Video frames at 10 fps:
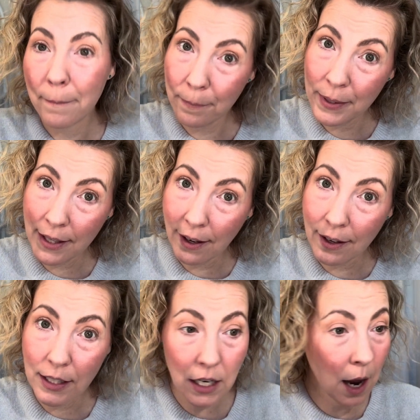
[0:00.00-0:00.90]
be
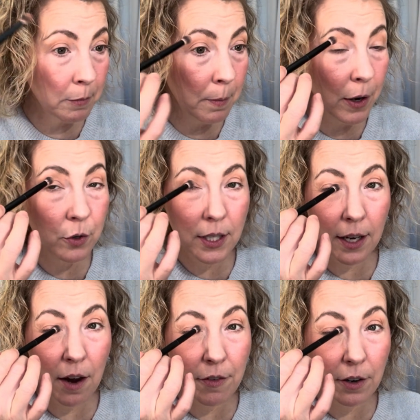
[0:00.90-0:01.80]
kind. I'm about to
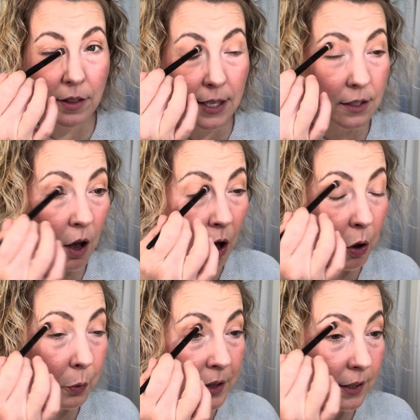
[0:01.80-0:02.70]
cover this
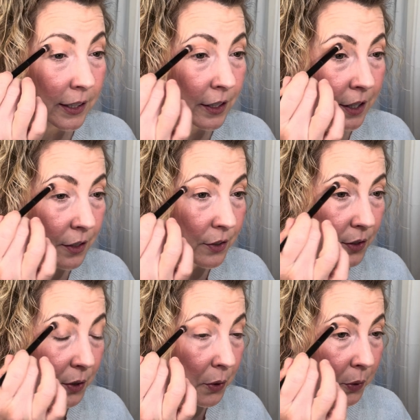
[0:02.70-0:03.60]
all with glitter,
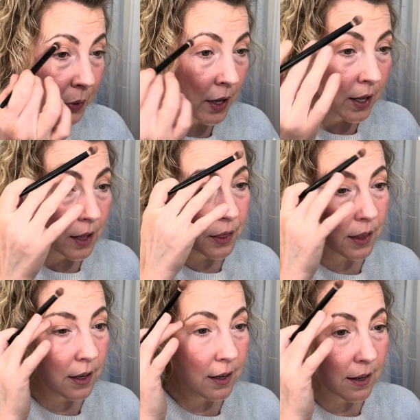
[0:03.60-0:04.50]
so
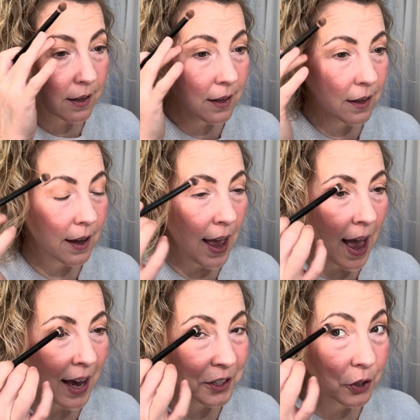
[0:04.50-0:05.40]
the
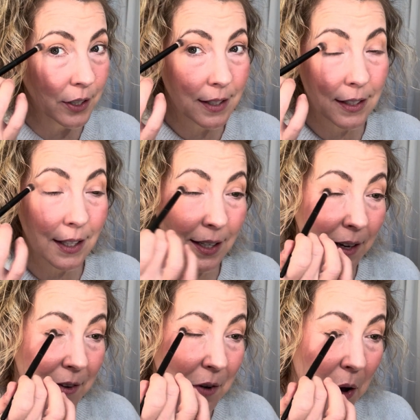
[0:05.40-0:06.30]
accuracy
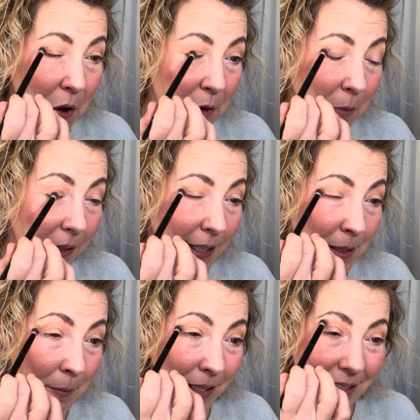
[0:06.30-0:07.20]
of all the
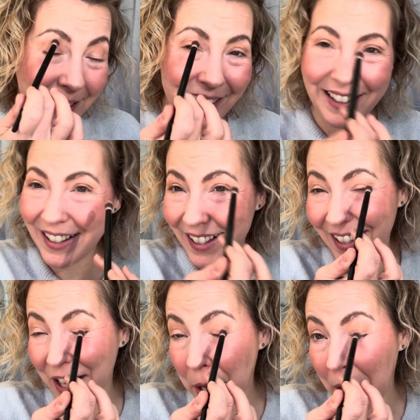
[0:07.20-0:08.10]
placement
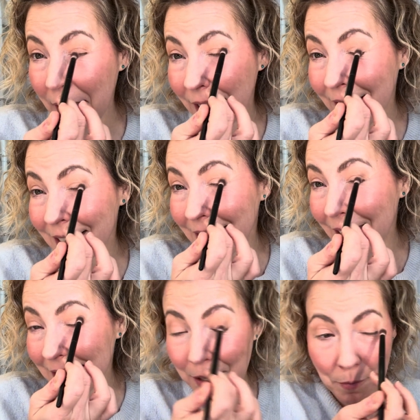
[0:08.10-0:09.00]
is
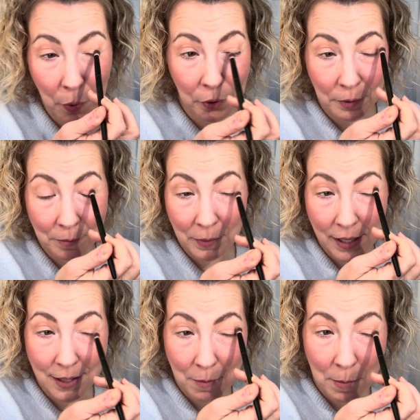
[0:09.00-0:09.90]
less important
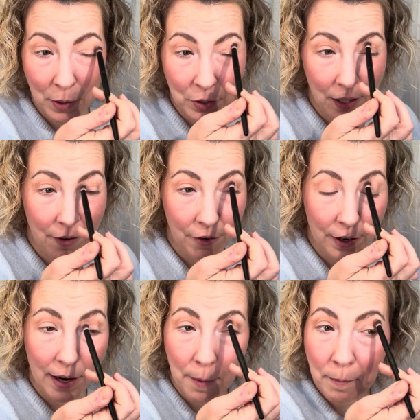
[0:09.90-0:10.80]
because I'm about to cover
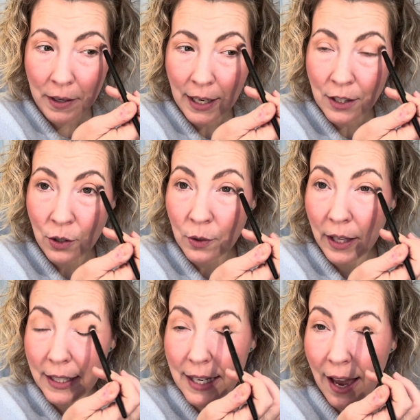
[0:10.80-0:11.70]
it up. But I do
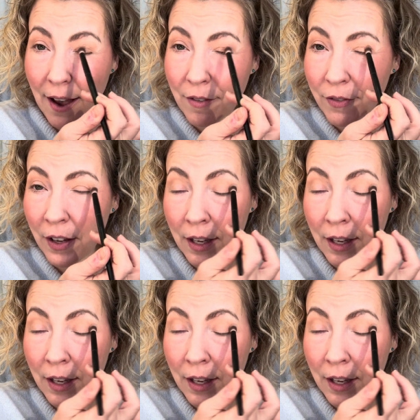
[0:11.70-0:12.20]
like to have